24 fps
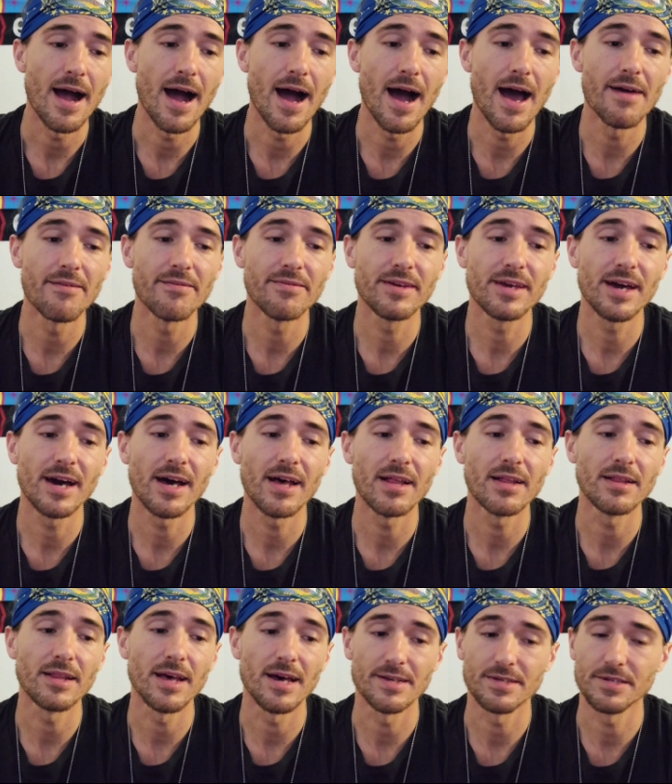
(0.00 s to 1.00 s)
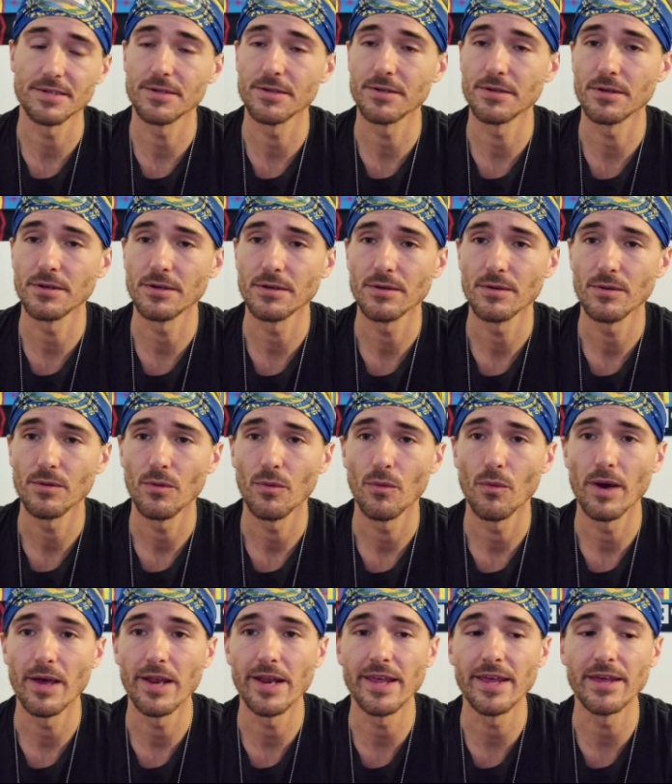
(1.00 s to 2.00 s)
I've got Leicester
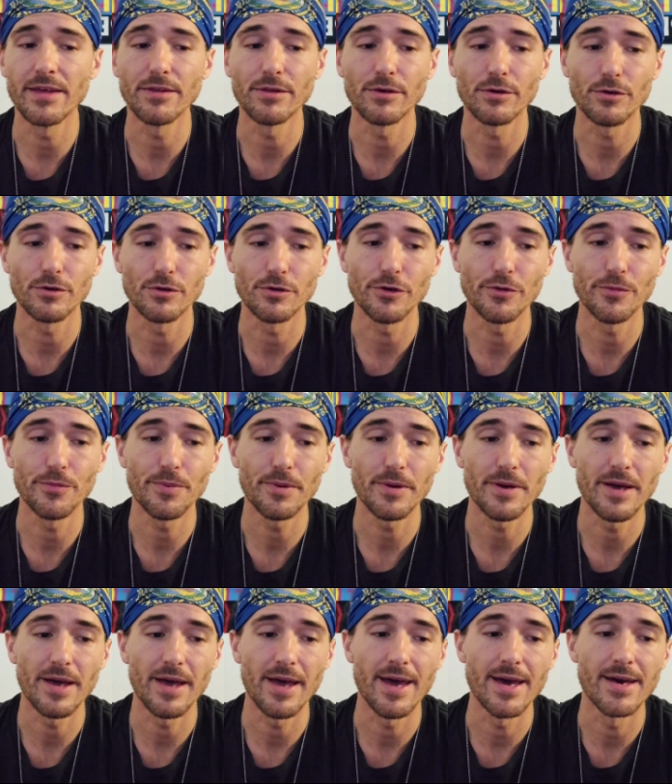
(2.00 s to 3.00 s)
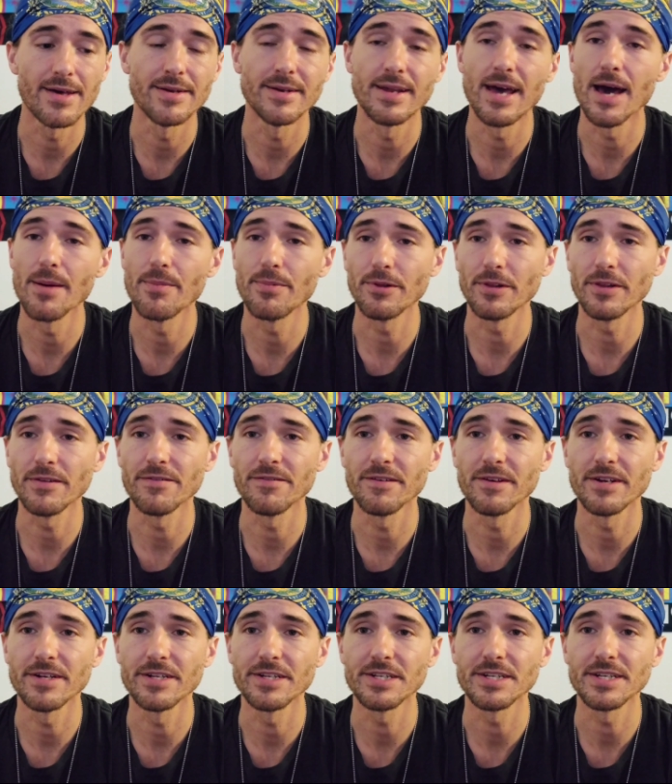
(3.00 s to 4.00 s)
winning the group and Napoli
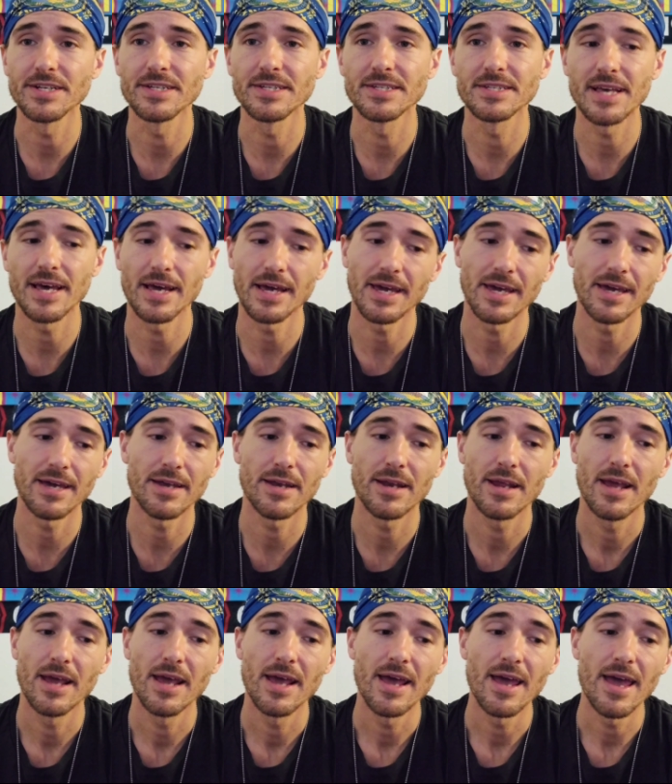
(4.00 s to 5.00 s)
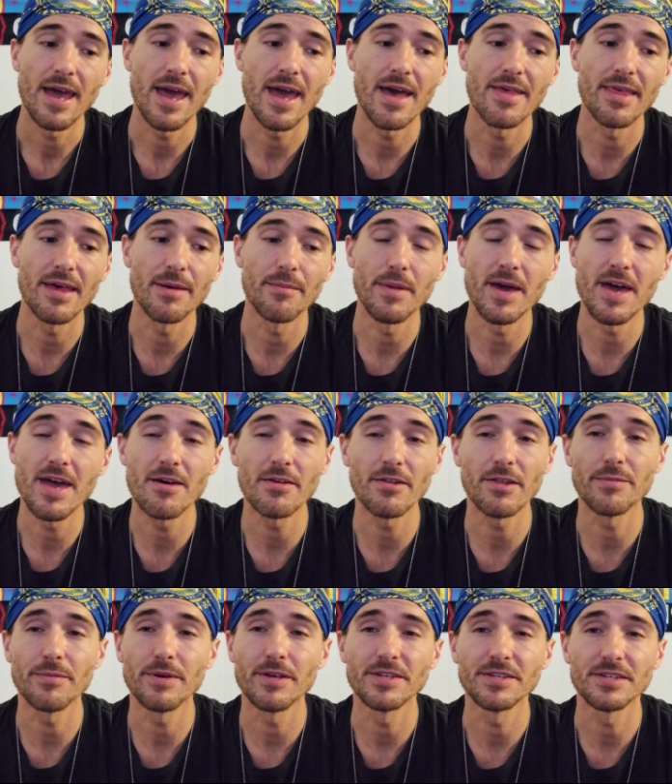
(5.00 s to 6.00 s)
finishing second. And they may
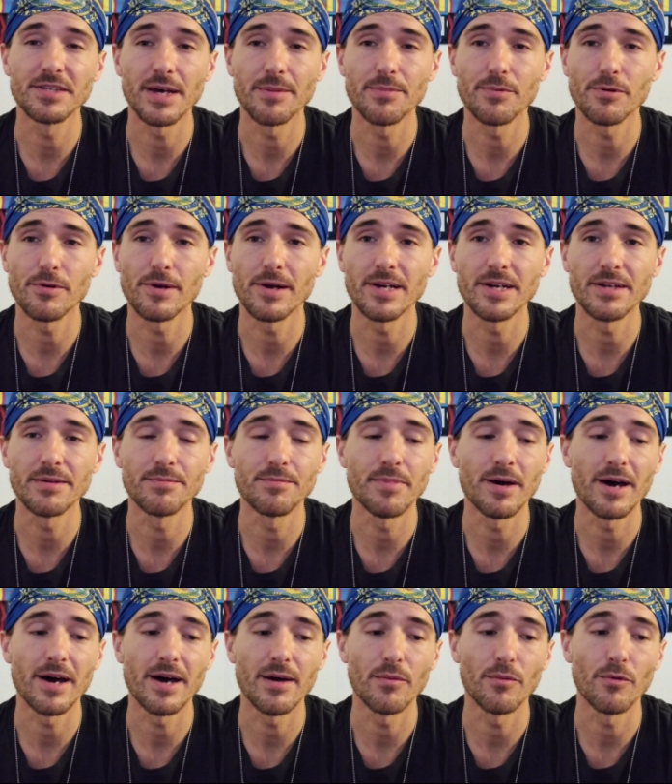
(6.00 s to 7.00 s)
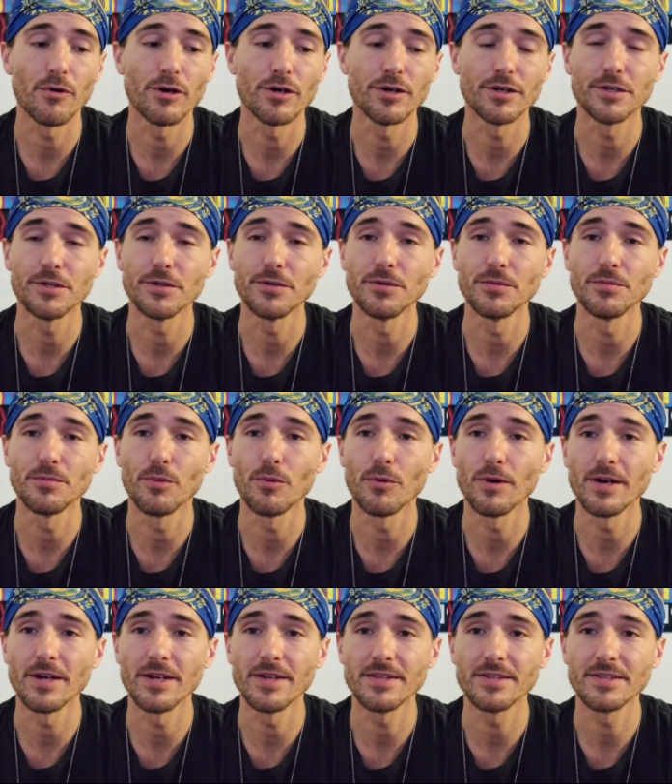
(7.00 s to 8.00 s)
only be separated by one or two
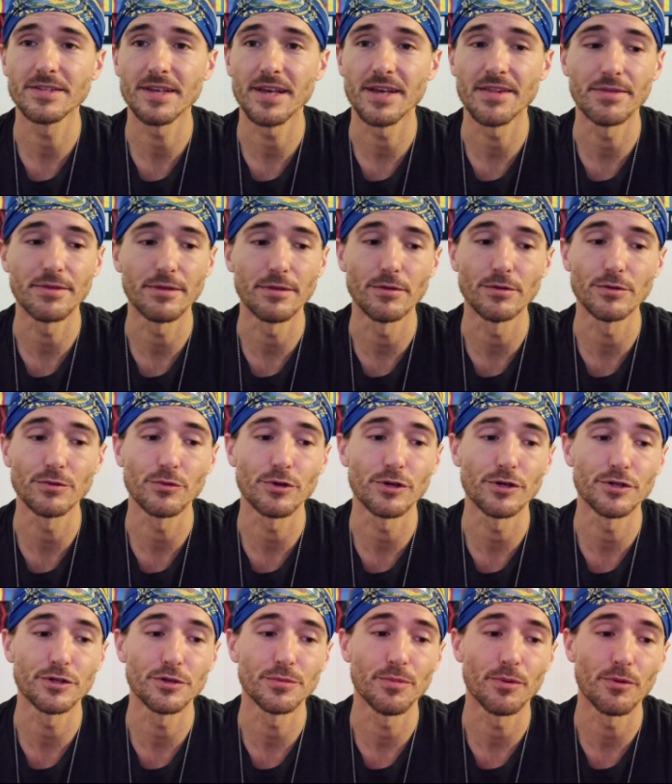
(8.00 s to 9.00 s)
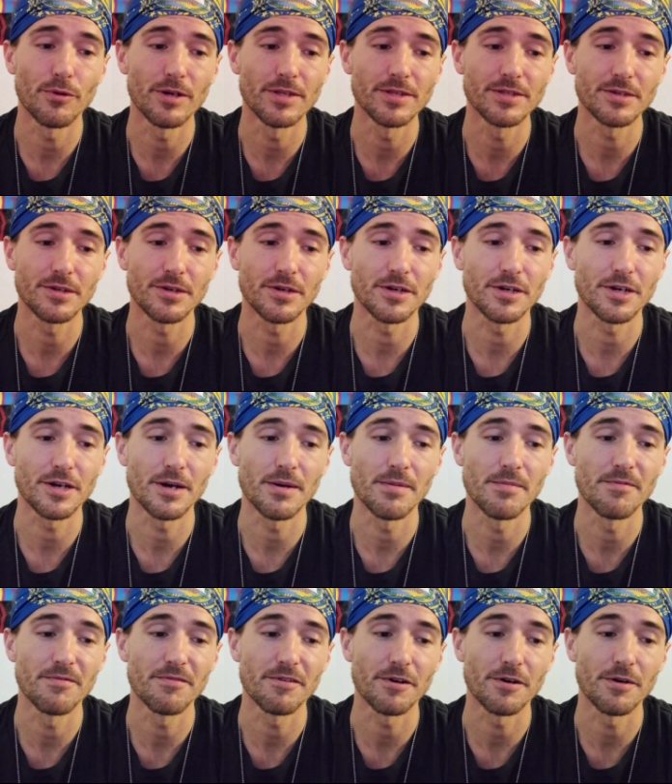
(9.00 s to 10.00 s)
points, and those one or two points are going to
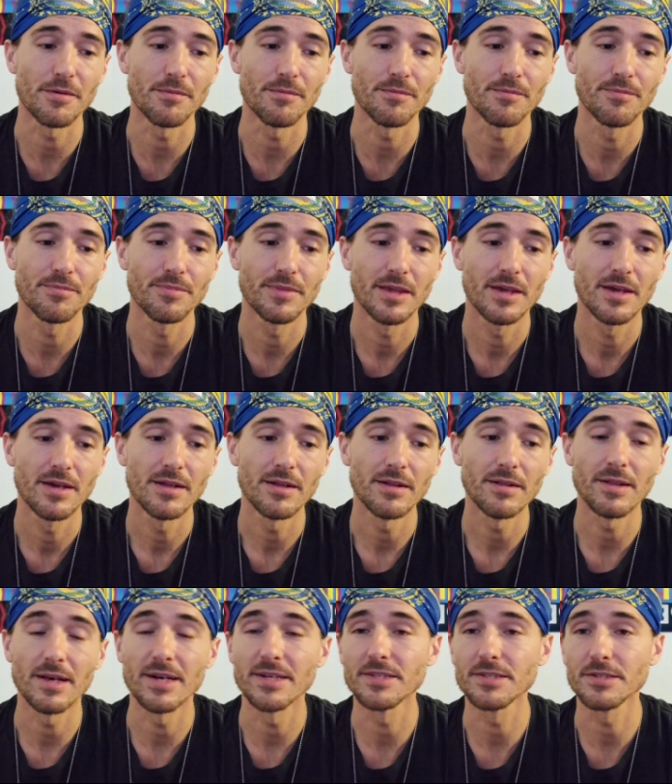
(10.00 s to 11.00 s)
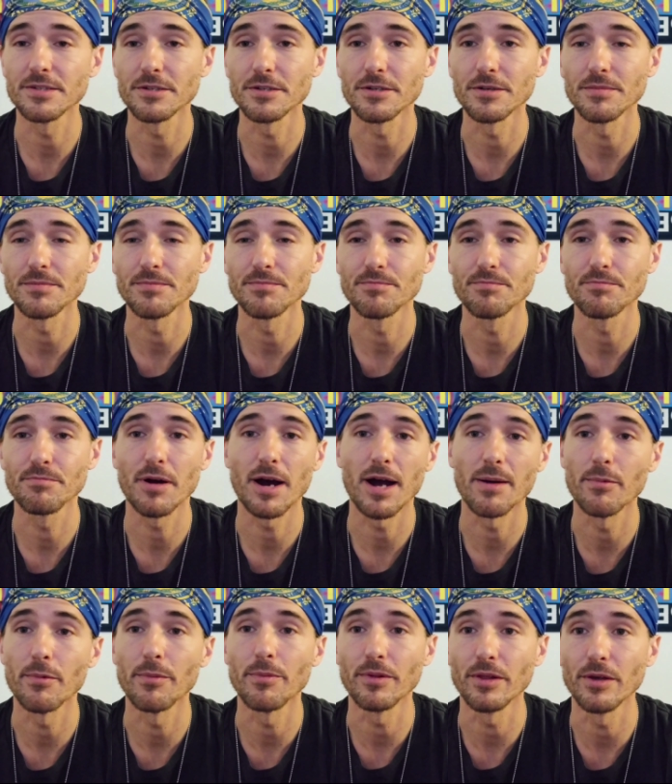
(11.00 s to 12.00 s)
come from Leicester
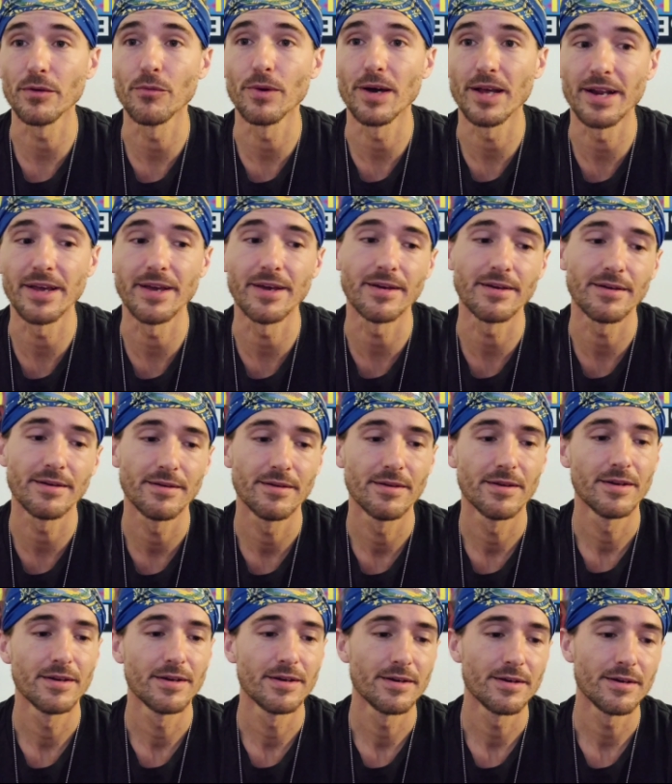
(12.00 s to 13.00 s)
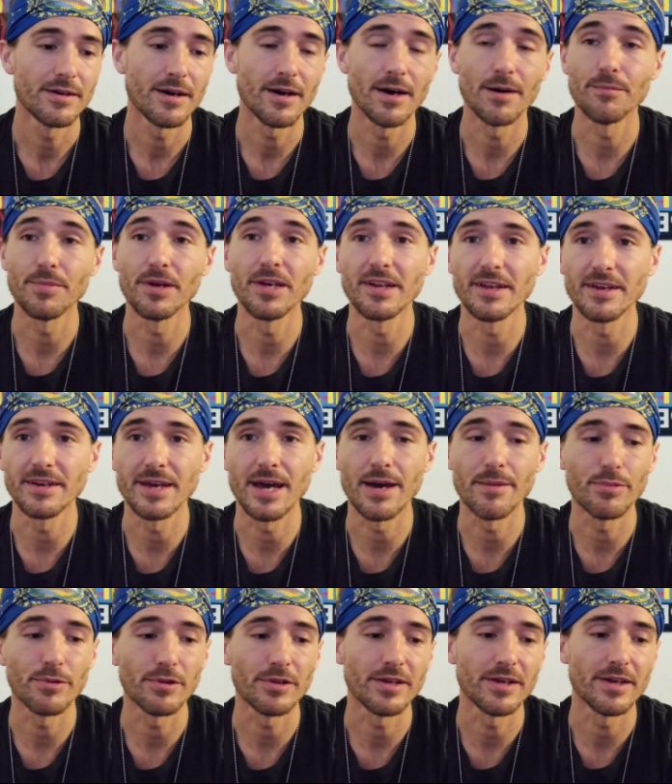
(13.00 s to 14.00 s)
probably winning, uh, beating
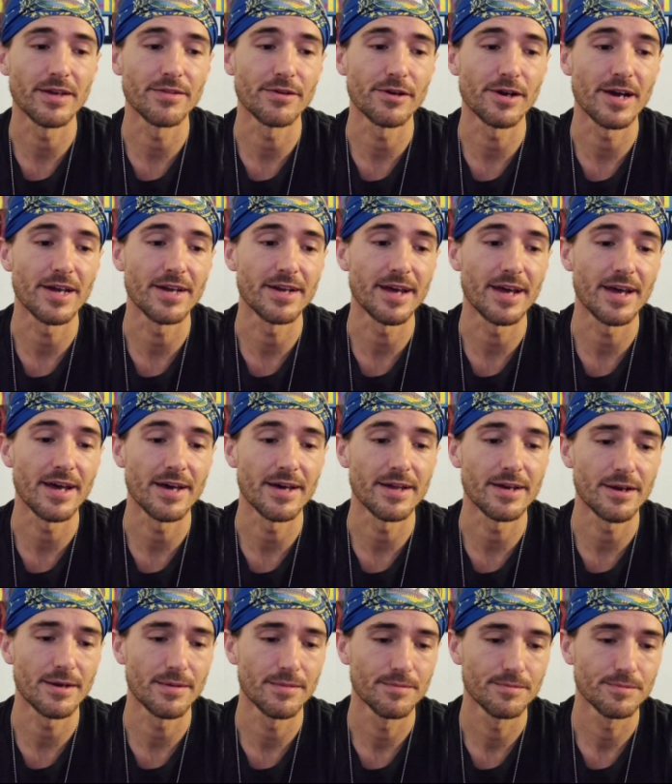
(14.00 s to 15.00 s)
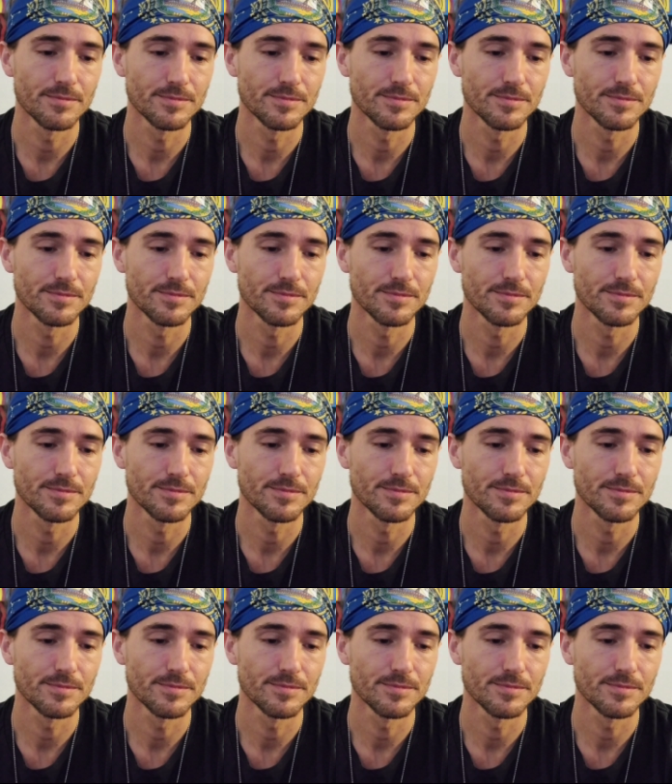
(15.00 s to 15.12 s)
Napoli in their head to head.